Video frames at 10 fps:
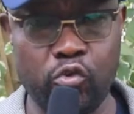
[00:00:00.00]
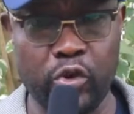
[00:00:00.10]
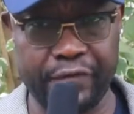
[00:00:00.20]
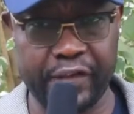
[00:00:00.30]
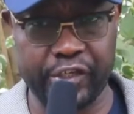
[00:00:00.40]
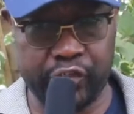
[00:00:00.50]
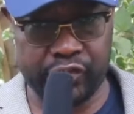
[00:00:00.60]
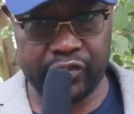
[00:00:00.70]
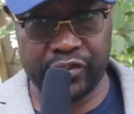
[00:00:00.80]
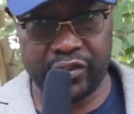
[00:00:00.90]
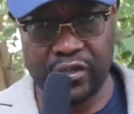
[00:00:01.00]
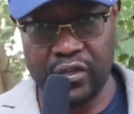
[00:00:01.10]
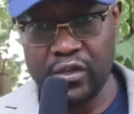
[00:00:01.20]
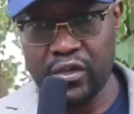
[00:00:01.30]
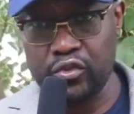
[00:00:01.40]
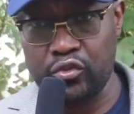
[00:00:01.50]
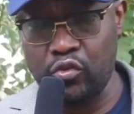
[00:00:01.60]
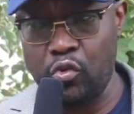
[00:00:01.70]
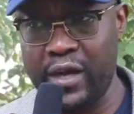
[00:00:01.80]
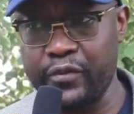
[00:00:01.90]
qualifications
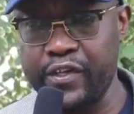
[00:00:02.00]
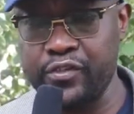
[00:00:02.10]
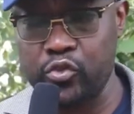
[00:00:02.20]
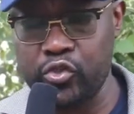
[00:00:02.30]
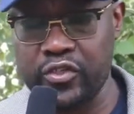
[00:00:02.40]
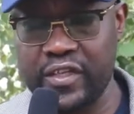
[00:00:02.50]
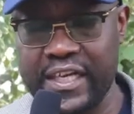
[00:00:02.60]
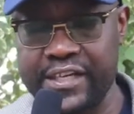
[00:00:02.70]
through one of the institutions that I